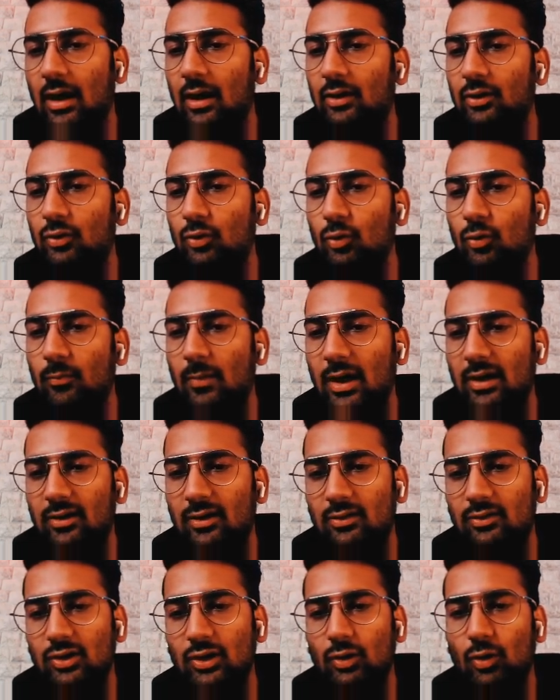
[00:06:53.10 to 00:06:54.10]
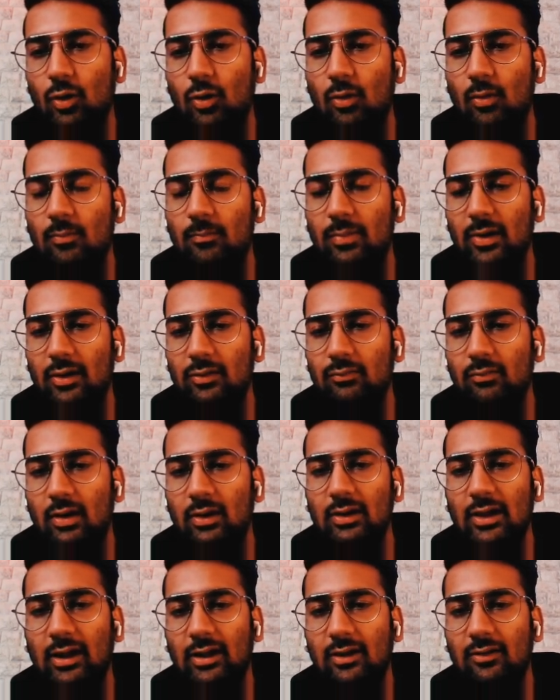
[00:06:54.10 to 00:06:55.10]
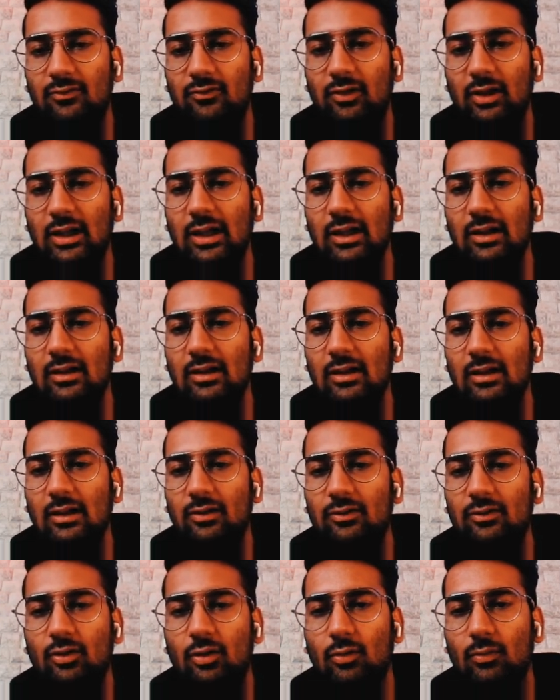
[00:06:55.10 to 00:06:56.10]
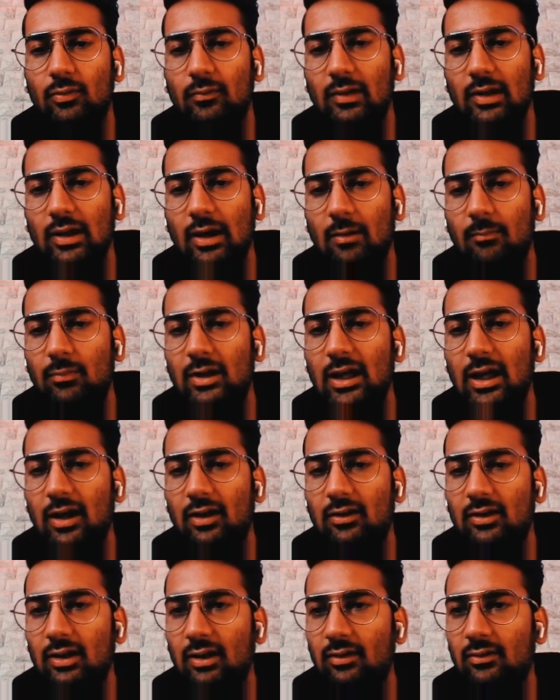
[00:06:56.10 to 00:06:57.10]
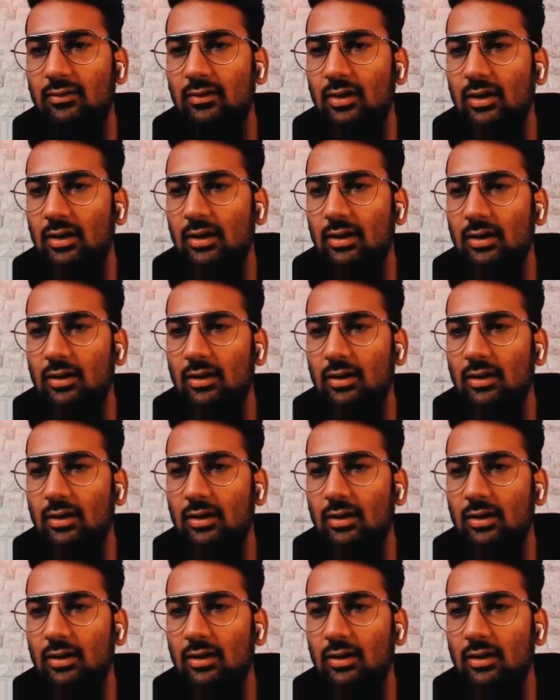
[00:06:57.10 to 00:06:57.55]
2 minus 0 plus 1, that is 3. So we will update this.